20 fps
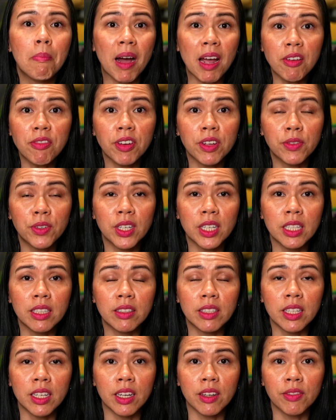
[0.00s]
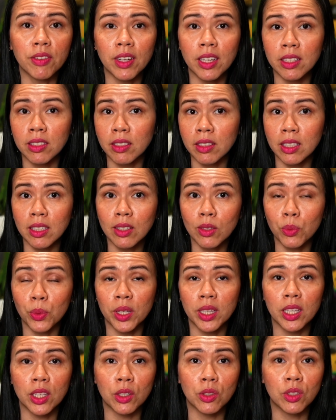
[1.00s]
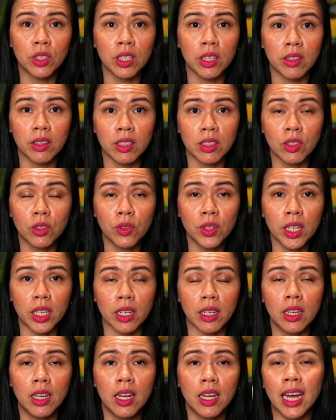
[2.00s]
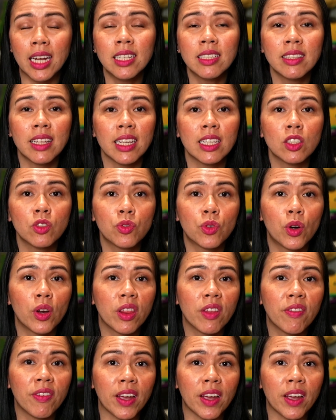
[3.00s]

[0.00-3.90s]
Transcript: My favorite ETF is this one that you see on the screen, and it stands for the